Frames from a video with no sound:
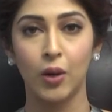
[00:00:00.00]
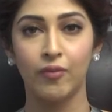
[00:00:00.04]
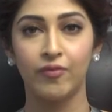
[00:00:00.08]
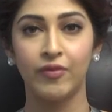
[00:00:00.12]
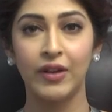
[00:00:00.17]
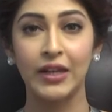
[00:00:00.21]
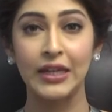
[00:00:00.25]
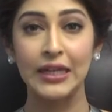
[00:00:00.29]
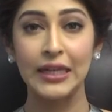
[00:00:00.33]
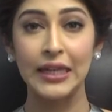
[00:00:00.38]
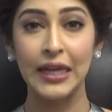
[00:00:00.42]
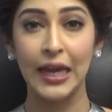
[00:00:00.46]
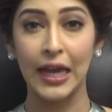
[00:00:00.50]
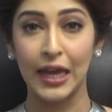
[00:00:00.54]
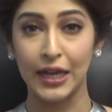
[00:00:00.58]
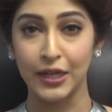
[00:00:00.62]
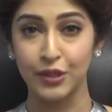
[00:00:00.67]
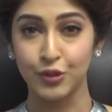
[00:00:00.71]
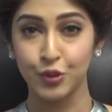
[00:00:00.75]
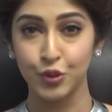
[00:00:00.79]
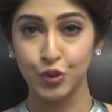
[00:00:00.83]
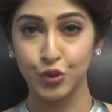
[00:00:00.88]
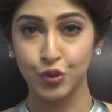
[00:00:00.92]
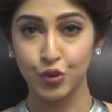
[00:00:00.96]
Very
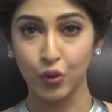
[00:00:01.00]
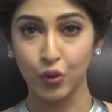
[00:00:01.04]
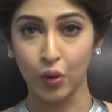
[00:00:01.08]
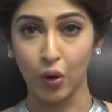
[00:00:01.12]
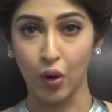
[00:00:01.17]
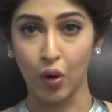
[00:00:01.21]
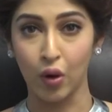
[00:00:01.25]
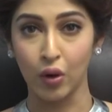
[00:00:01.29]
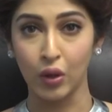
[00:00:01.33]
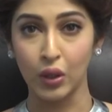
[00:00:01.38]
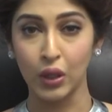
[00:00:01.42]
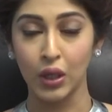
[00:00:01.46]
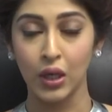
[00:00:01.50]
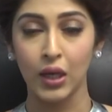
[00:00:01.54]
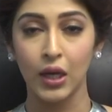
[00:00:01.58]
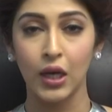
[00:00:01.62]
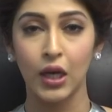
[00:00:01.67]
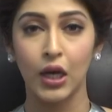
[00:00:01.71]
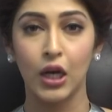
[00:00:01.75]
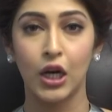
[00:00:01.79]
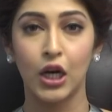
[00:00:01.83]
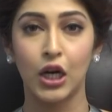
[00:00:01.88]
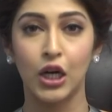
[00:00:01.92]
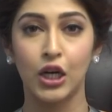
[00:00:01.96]
headstrong.
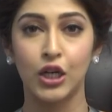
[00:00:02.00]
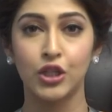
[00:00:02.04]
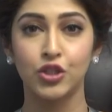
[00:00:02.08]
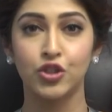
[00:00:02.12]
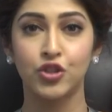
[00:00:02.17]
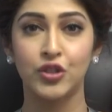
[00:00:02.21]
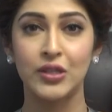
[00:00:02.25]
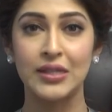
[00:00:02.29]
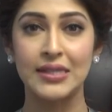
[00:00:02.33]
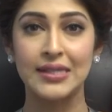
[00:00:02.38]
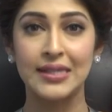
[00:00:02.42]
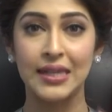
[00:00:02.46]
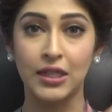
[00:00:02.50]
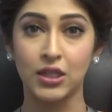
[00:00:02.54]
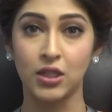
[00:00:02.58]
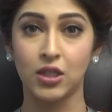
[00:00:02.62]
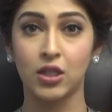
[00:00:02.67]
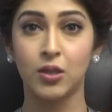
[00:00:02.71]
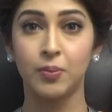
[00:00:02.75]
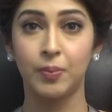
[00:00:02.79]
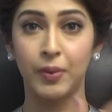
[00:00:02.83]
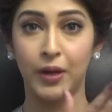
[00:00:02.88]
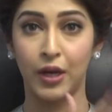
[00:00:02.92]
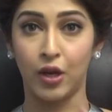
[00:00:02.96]
She set
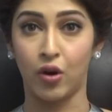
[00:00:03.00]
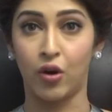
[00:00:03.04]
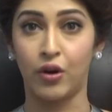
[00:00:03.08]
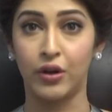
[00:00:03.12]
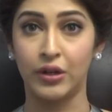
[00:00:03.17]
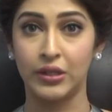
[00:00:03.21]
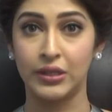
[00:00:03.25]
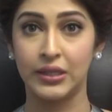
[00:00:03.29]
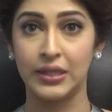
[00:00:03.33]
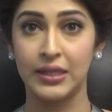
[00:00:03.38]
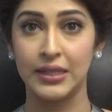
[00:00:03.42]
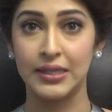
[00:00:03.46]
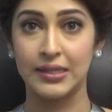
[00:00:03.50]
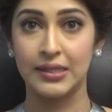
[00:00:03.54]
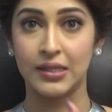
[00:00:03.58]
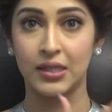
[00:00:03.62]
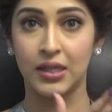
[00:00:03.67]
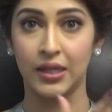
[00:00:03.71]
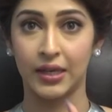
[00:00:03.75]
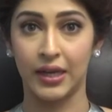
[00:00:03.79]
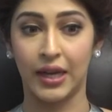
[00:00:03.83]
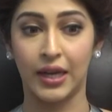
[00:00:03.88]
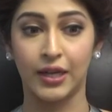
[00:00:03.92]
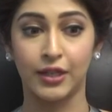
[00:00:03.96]
her priorities
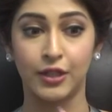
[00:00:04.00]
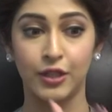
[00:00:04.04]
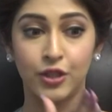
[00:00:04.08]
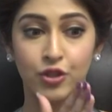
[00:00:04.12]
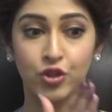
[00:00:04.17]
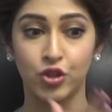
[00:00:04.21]
correctly.